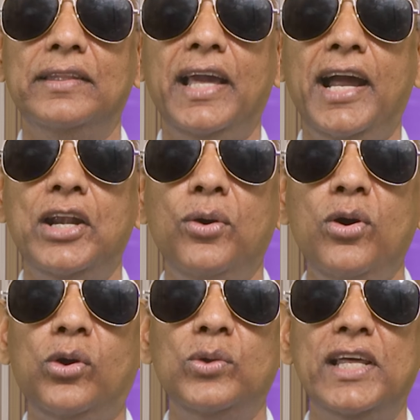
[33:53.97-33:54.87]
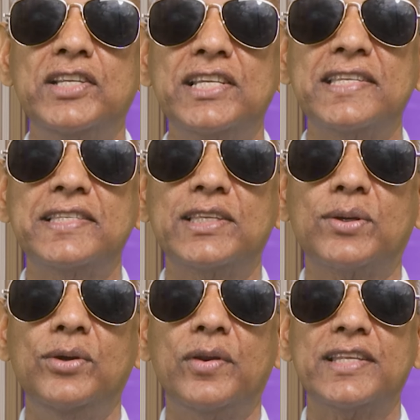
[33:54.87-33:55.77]
They had no clue that Jesus is
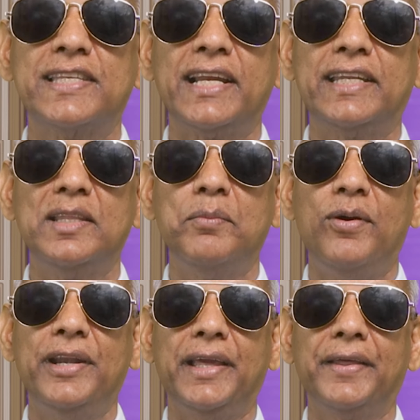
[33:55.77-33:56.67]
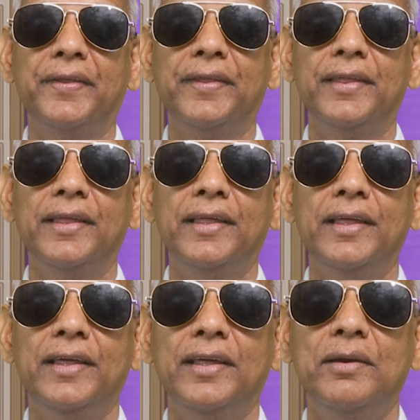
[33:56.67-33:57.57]
going to resurrect in the morning.
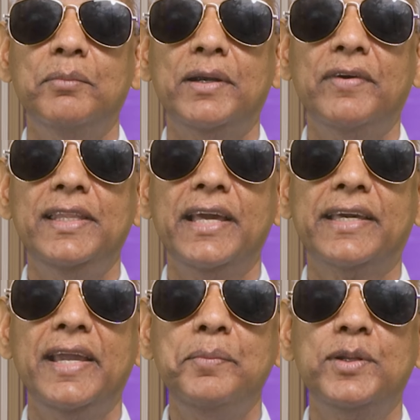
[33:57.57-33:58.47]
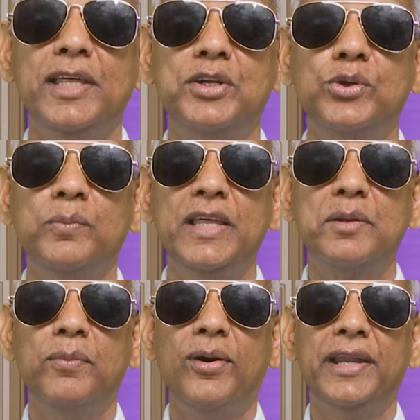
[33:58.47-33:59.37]
But when they came to that tomb
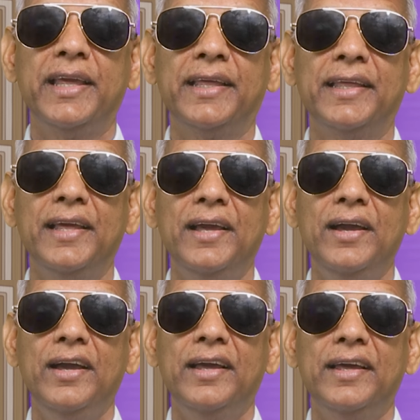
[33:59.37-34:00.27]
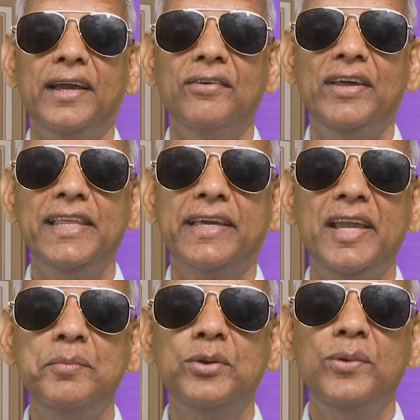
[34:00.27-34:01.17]
that morning, when they
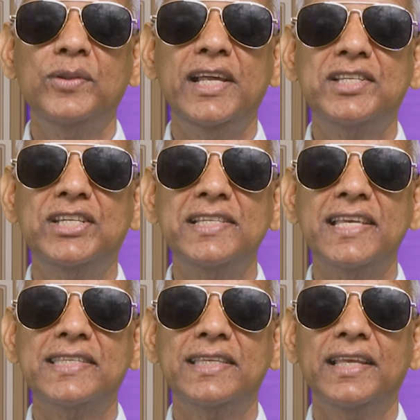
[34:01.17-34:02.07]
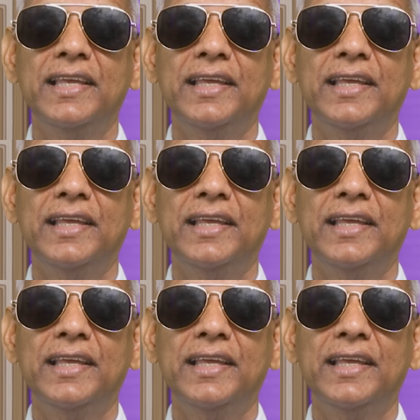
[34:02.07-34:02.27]
came to know that Jesus